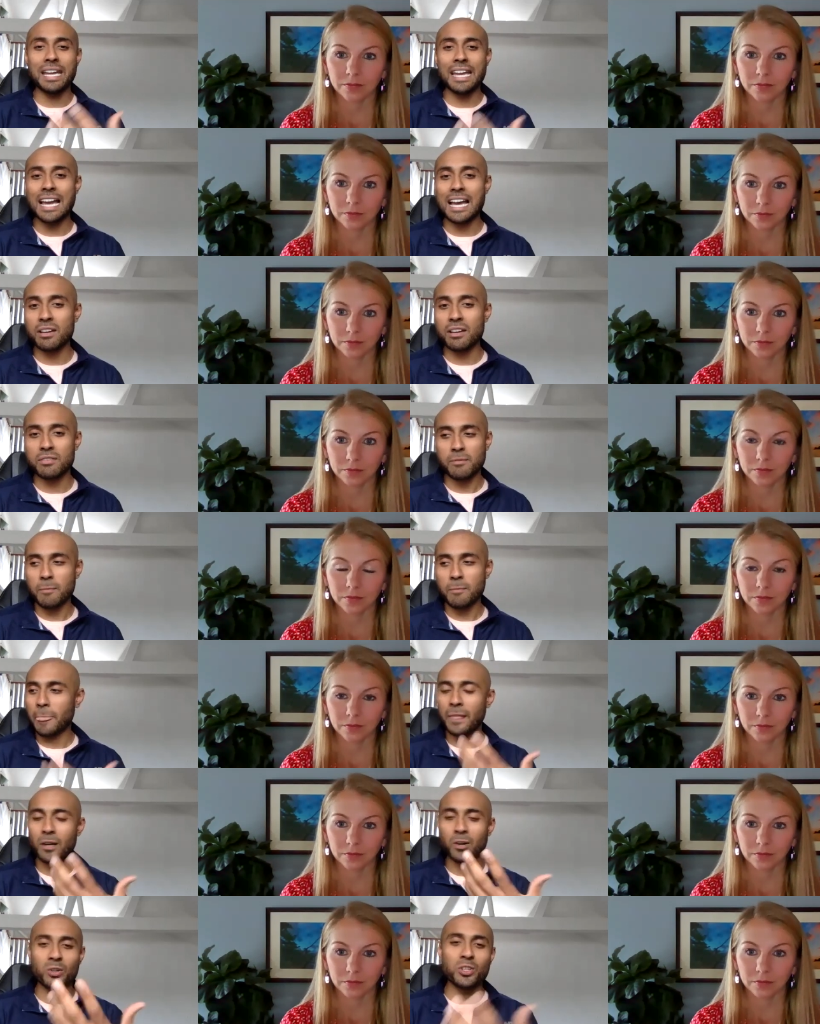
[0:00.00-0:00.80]
Speaker 1: have
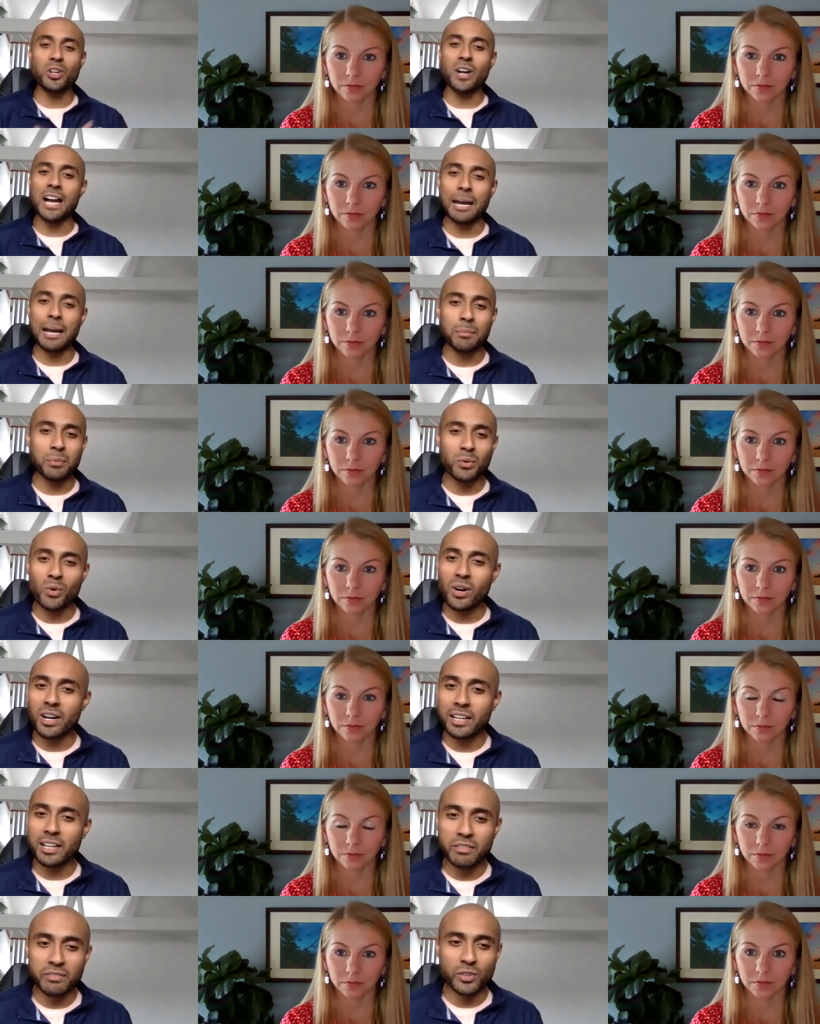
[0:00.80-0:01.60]
on your Apple
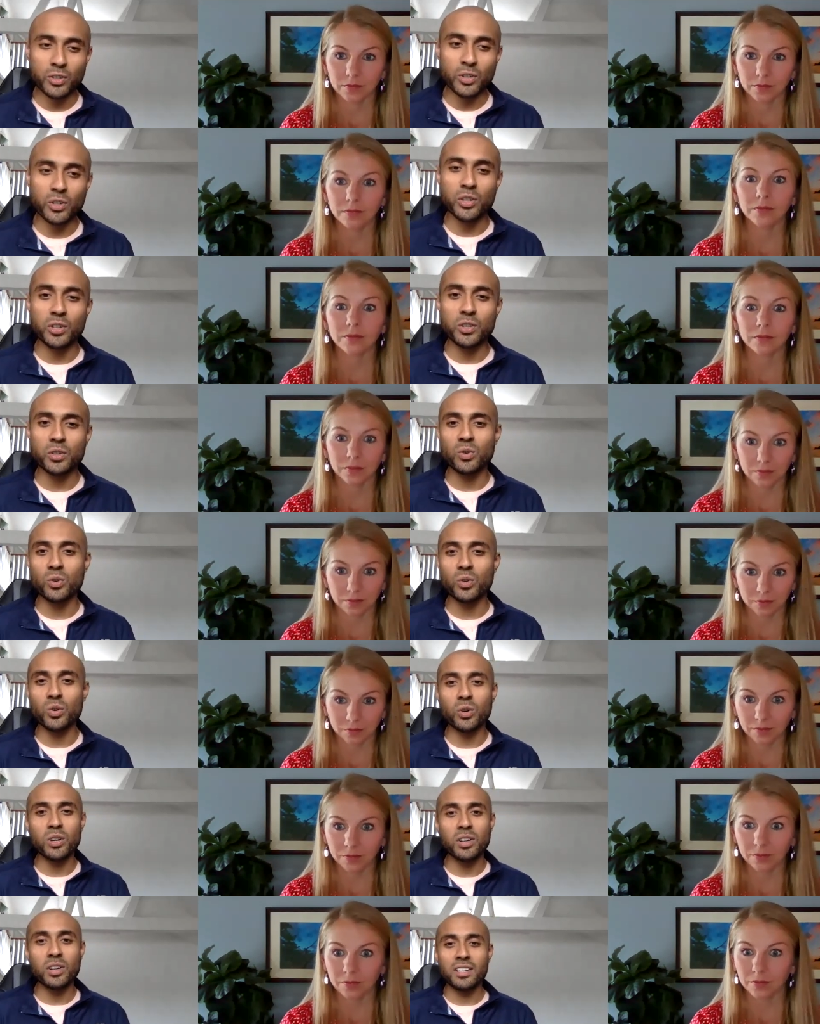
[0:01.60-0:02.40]
iPhone
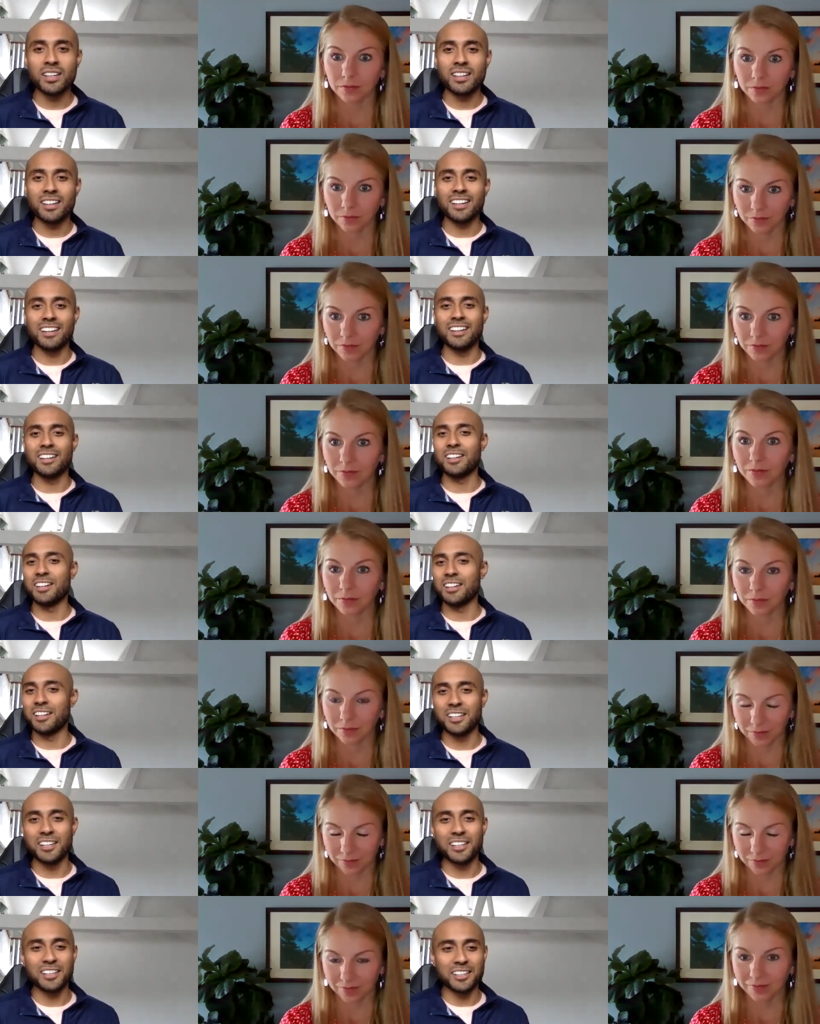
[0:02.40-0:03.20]
or an,
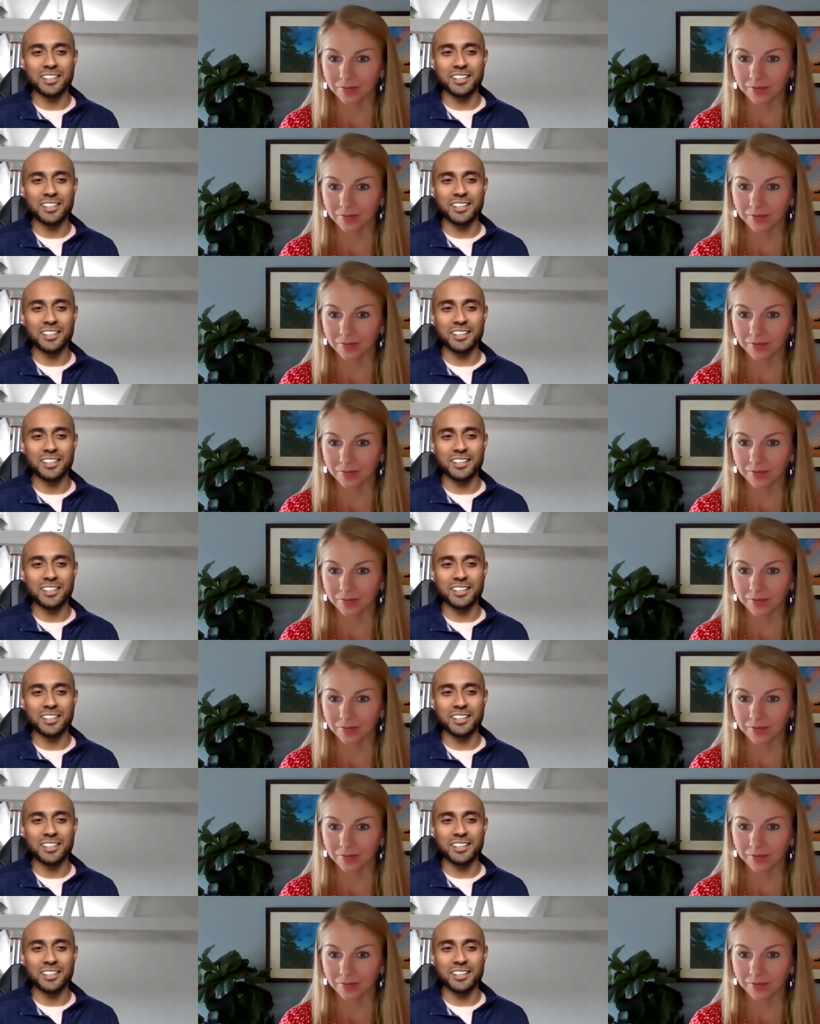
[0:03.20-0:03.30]
uh,